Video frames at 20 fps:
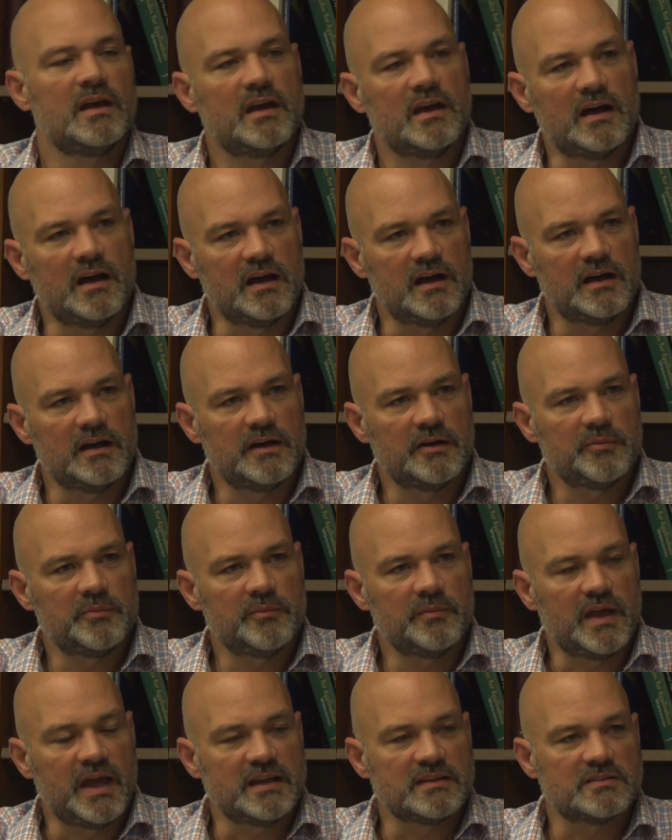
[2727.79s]

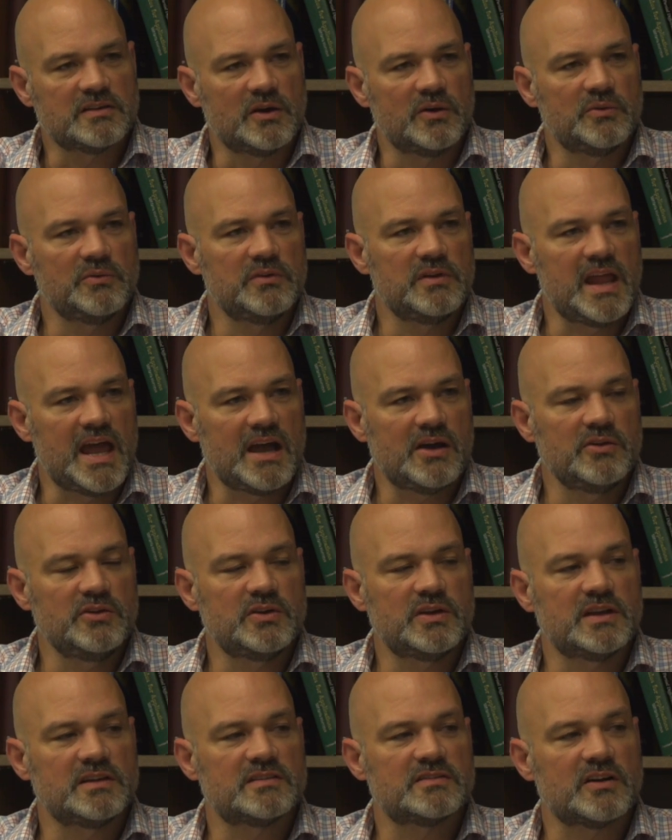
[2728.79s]
And so now you
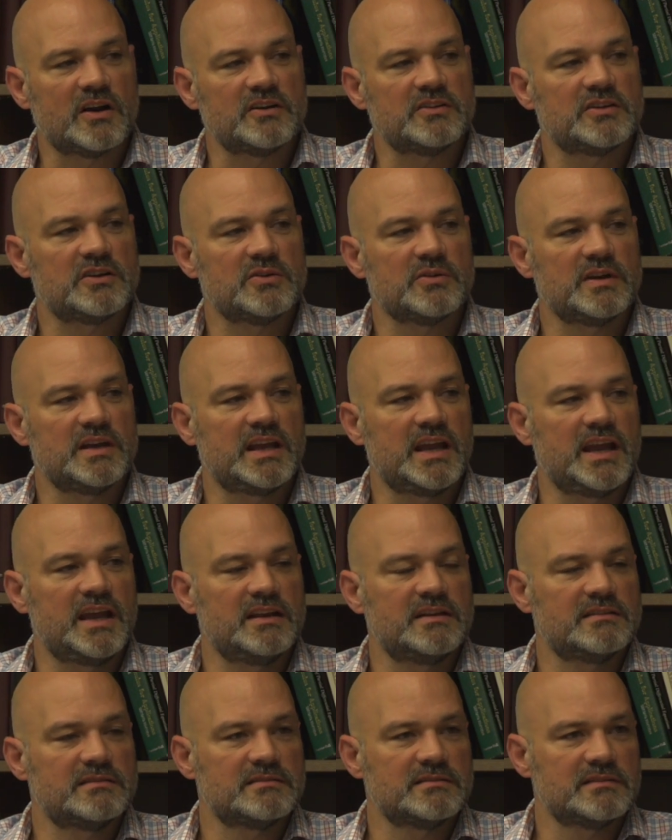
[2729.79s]
can start to create